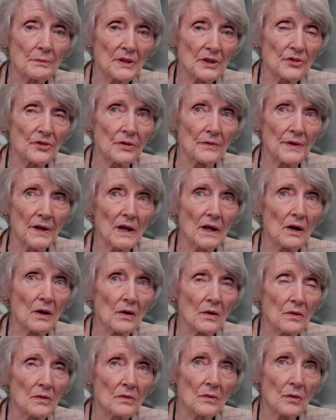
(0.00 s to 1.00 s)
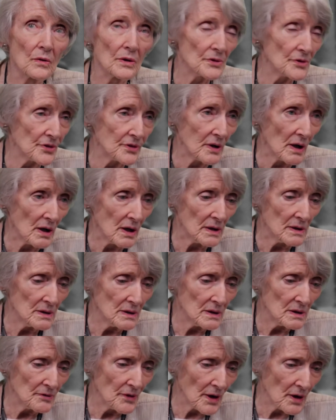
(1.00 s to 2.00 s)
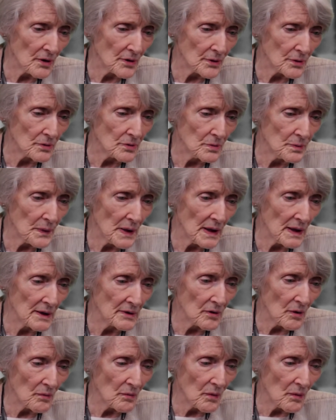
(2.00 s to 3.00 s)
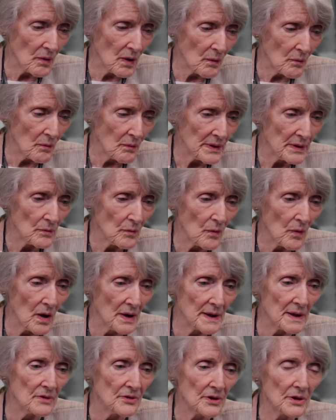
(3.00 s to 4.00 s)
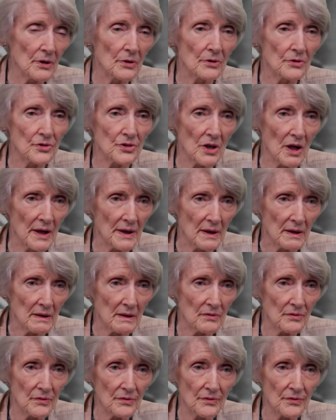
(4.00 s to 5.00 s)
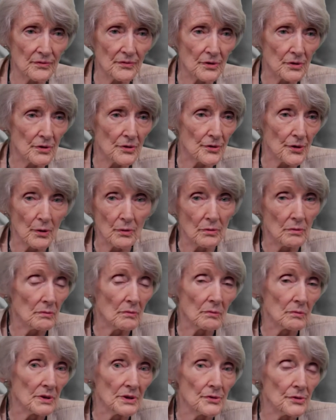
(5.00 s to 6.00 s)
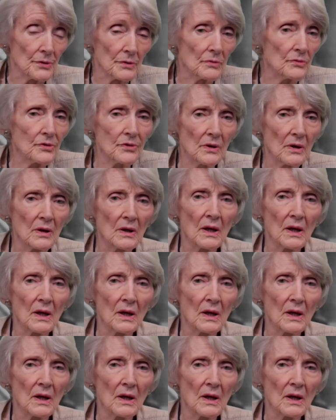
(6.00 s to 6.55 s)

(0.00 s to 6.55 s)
But Severo Ornstein of our group had been wanting to go to China for his own reasons